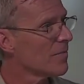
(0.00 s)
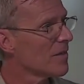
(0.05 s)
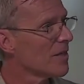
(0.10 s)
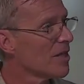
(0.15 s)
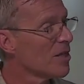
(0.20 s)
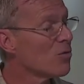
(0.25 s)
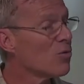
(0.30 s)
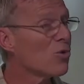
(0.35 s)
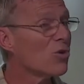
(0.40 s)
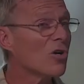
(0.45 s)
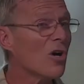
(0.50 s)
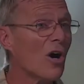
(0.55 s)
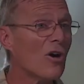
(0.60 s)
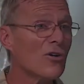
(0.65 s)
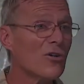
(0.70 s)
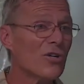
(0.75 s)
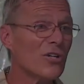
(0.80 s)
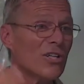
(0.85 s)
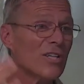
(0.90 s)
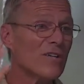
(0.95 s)
He will call
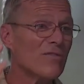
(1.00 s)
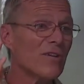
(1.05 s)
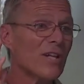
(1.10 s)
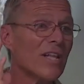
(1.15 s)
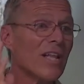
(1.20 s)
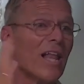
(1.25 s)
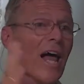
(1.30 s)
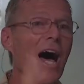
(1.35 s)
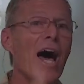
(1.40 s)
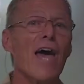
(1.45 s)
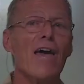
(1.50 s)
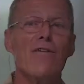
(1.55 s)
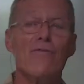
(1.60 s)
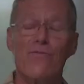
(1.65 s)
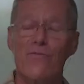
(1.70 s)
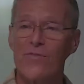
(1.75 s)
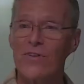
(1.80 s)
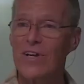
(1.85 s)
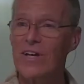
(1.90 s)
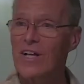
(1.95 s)
you to live a
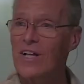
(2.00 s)
life